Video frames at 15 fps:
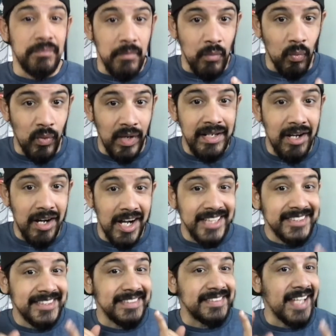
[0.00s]
when
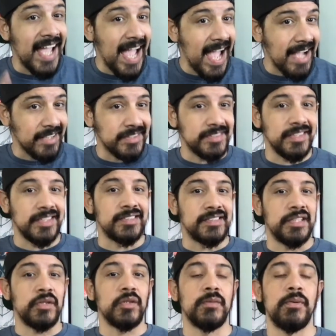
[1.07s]
Ox attacks a
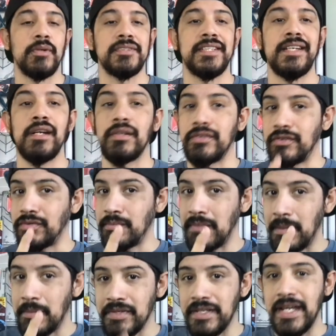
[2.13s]
single opposing character,
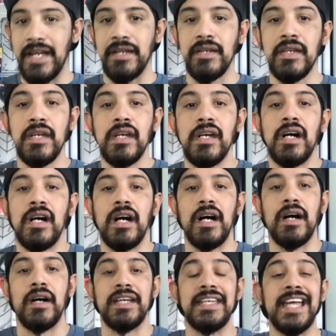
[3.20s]
remember that.
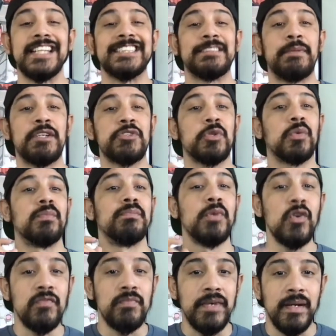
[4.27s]
He has special
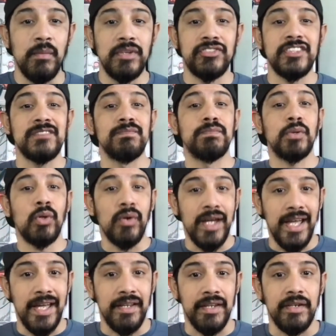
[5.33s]
movement, which is
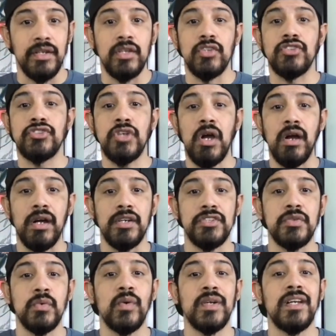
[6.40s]
bullheaded.
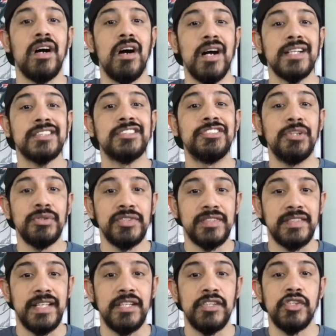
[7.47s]
Charge. When Ox
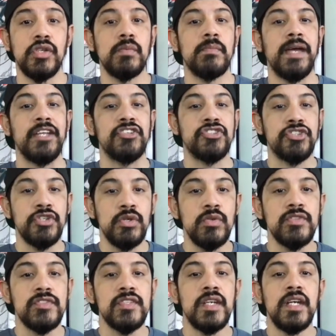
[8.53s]
uses it, you may
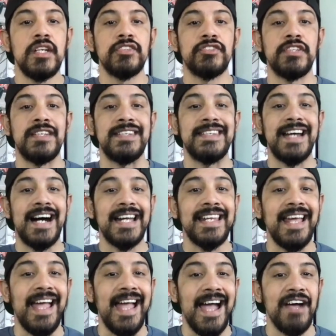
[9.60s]
choose to
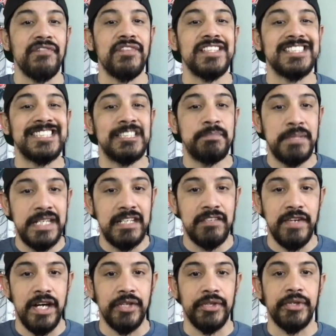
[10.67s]
not half his speed
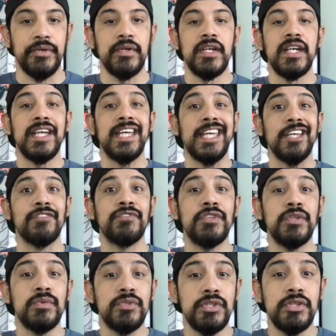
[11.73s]
value. If
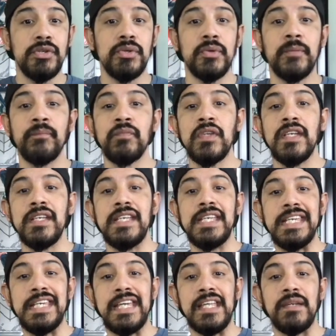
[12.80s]
you do,
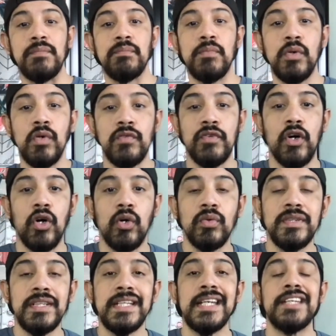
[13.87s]
he can move
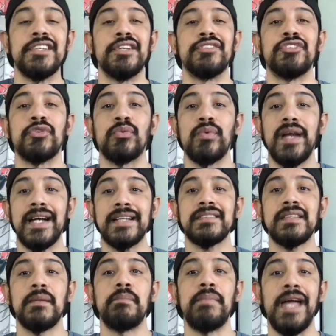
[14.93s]
only in a direct
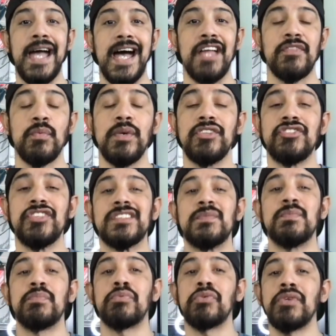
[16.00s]
path, which is
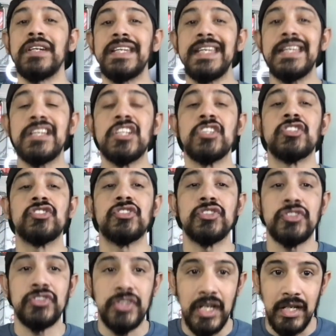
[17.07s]
pretty
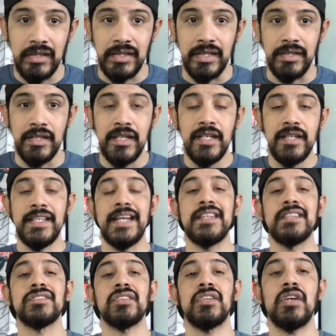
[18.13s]
solid. That
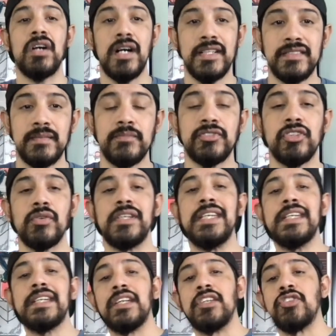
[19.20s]
is awesome. So
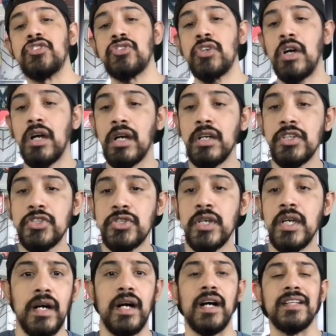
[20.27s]
he can charge
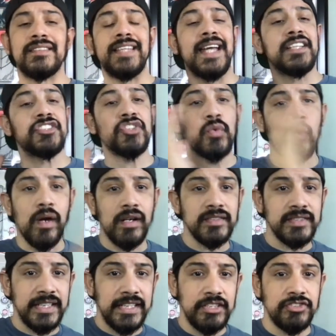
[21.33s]
10
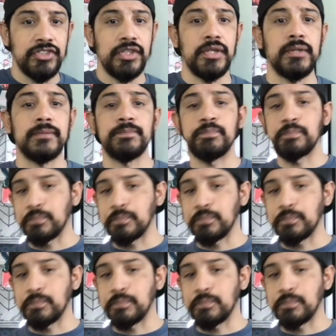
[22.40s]
squares into you,